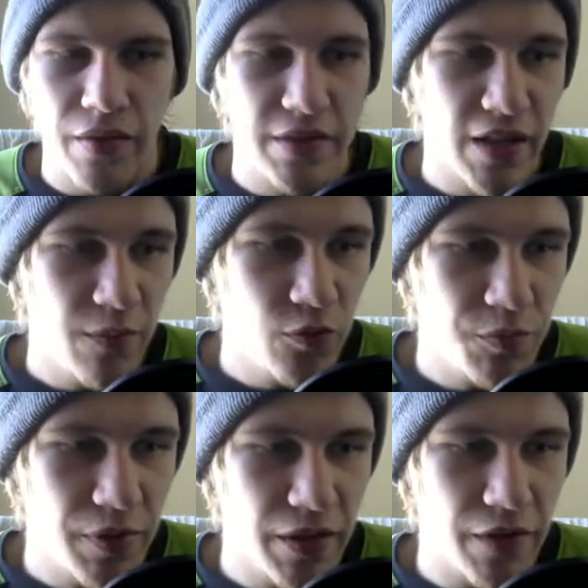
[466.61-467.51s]
The same
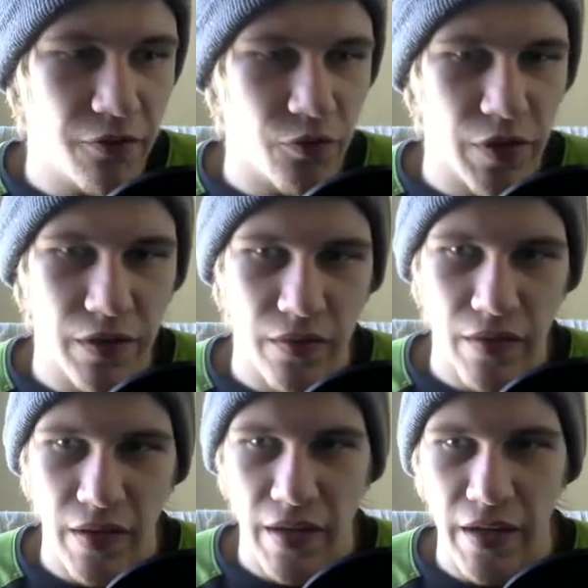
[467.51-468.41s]
would be if we
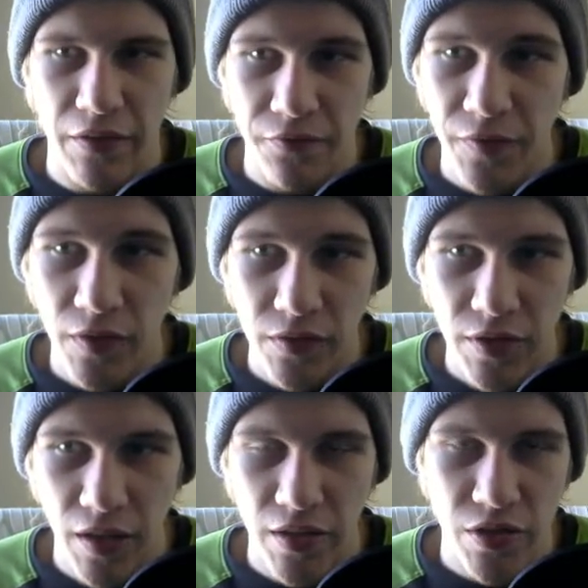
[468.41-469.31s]
added
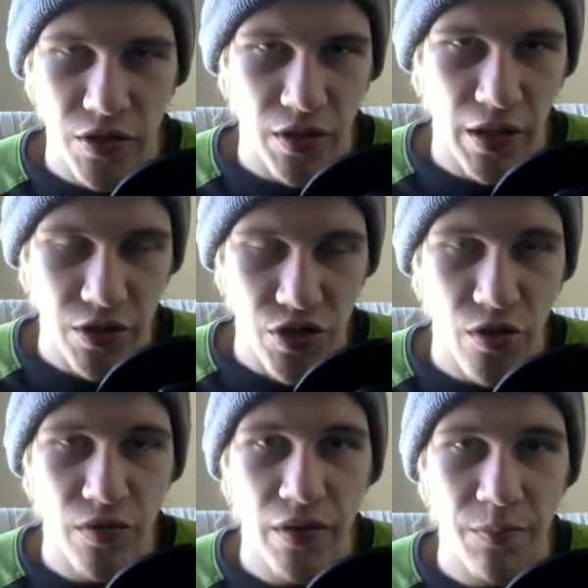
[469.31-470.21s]
false, like I
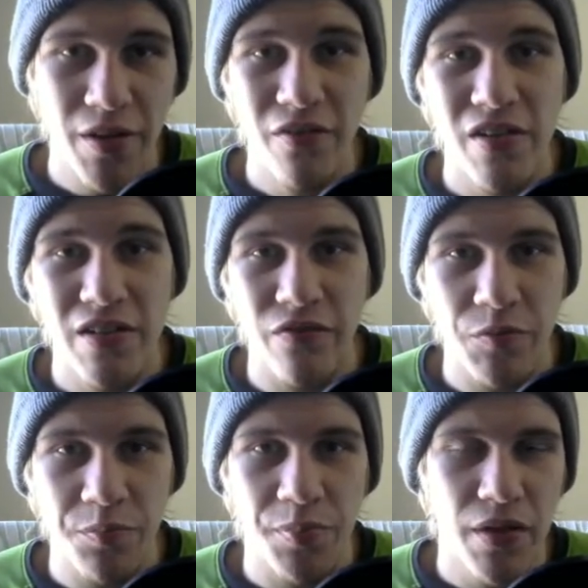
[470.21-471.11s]
showed in the previous. If
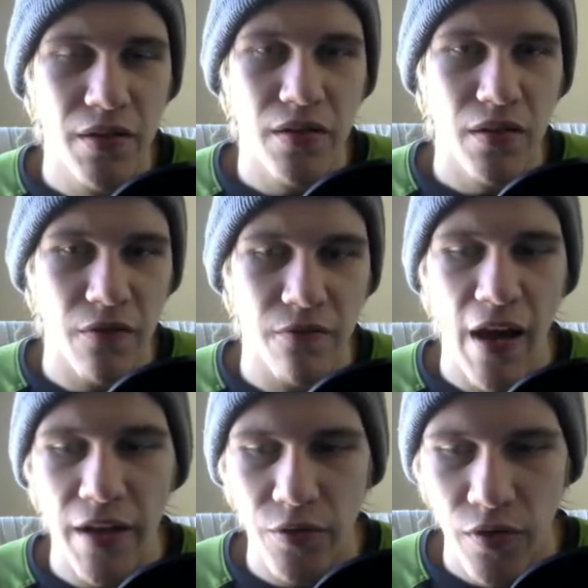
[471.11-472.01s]
you print the
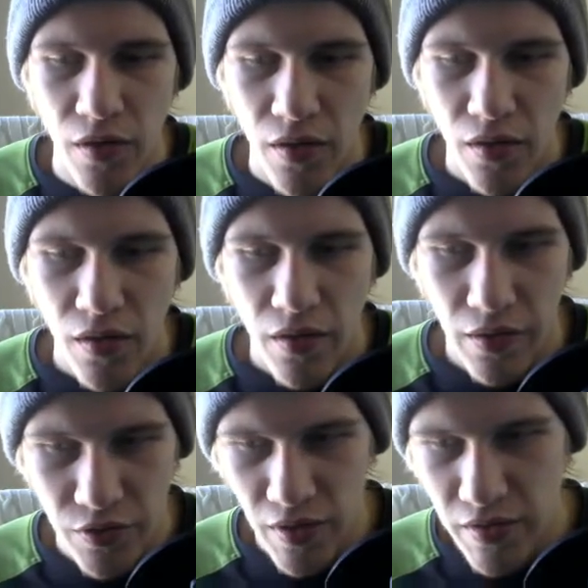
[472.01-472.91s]
value
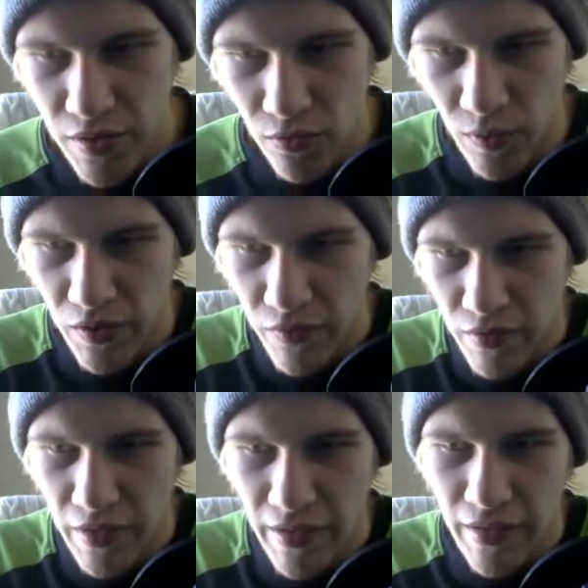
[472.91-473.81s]
that you entered or
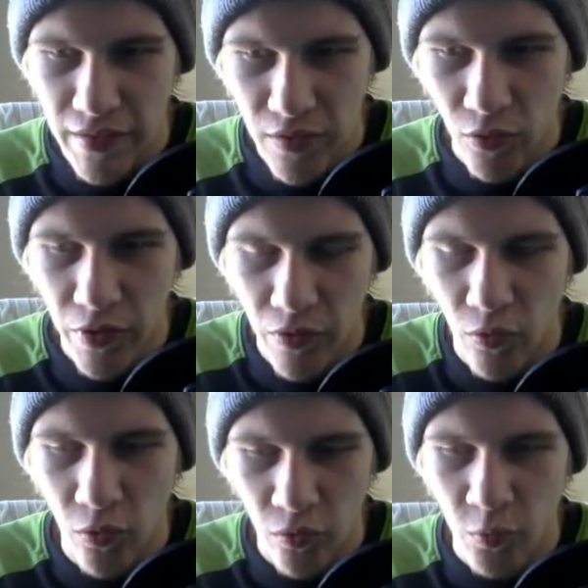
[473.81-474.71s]
whatever
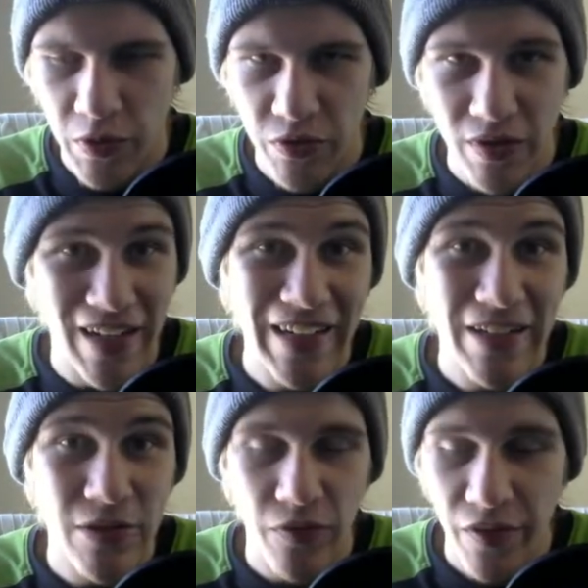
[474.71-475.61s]
or what you
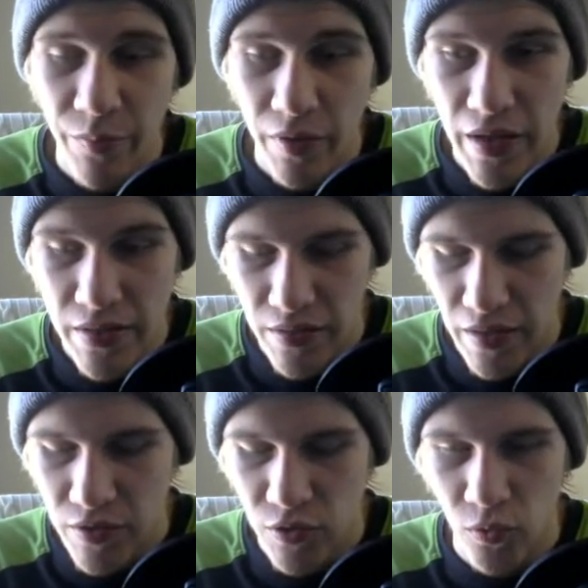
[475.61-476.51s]
declared your variable as,
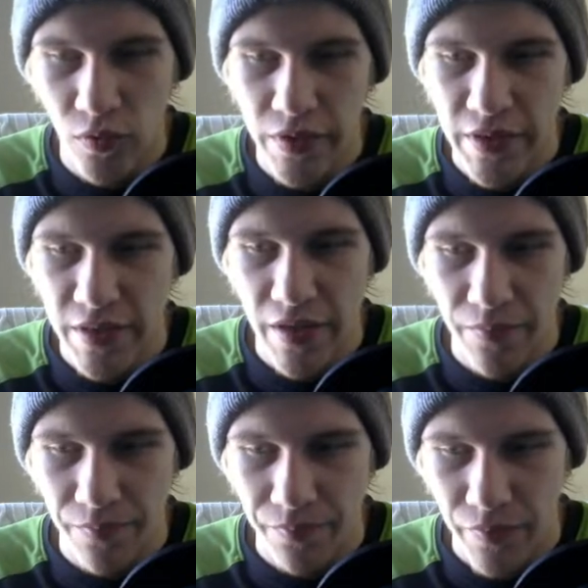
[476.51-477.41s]
it's all the
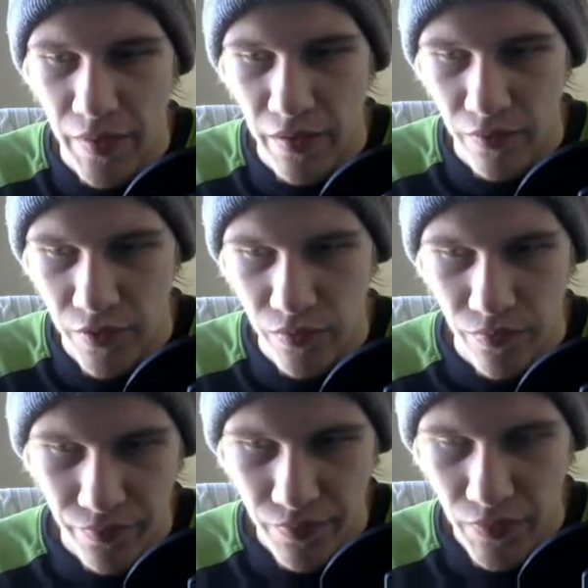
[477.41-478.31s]
same into
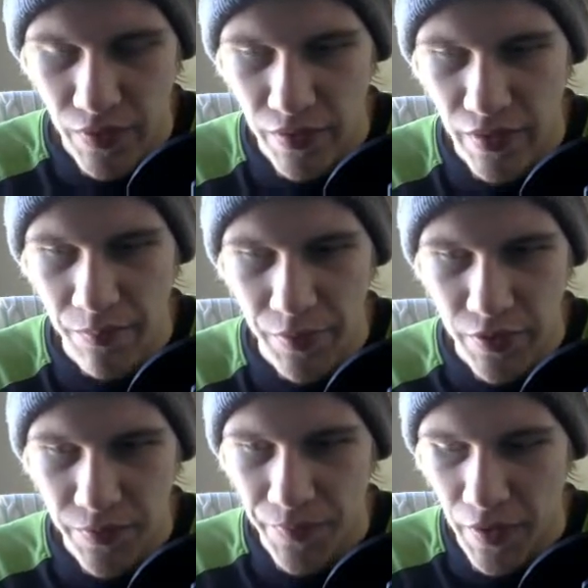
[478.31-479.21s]
the inputs.